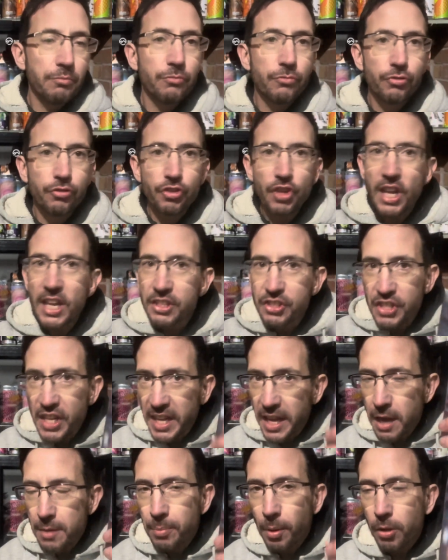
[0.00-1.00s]
cheers
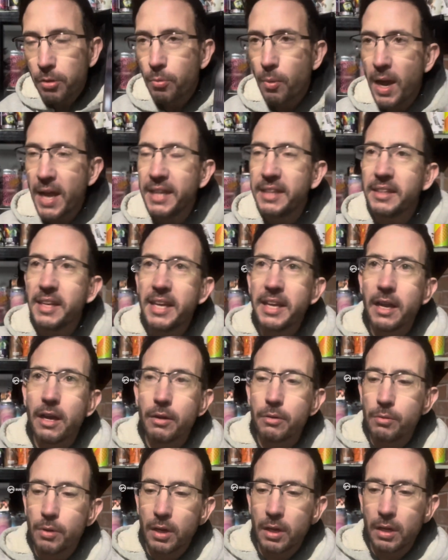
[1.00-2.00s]
Neo, by the way.
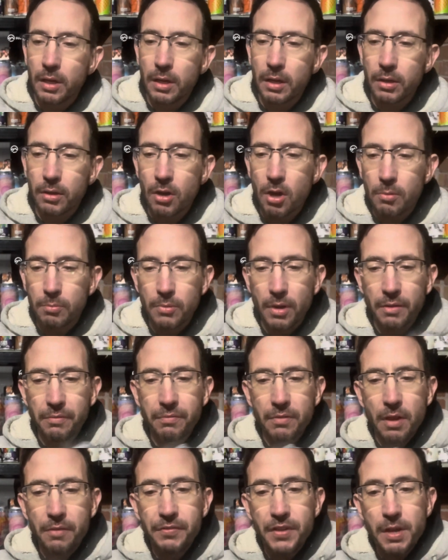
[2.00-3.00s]
Neo,
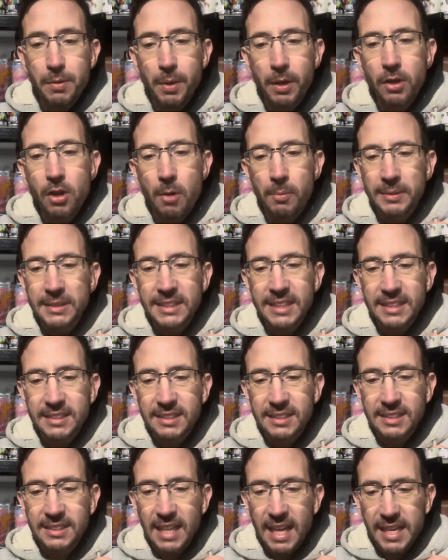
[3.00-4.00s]
a viewer, commented to
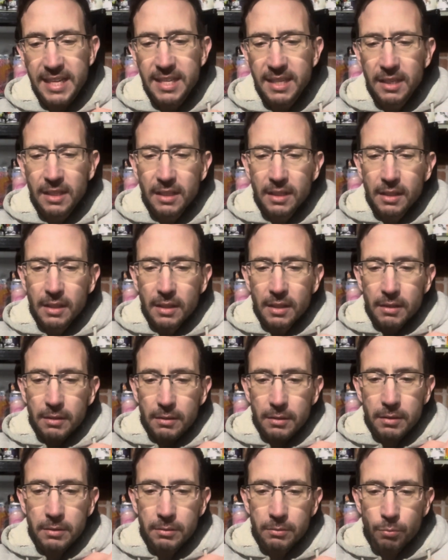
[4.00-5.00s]
say,
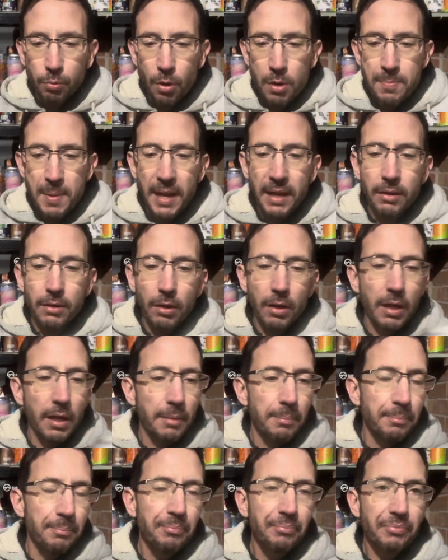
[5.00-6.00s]
what about
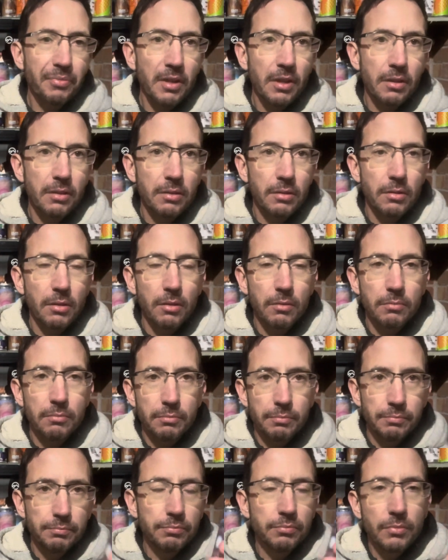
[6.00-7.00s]
the
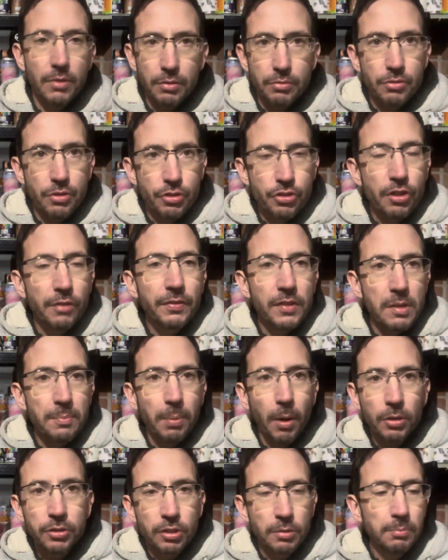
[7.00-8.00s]
stuff at the
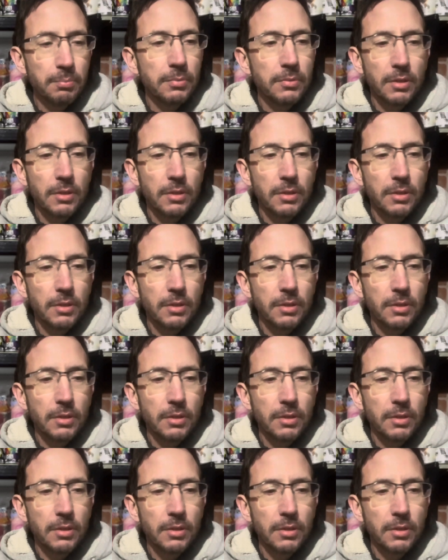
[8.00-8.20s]
bottom?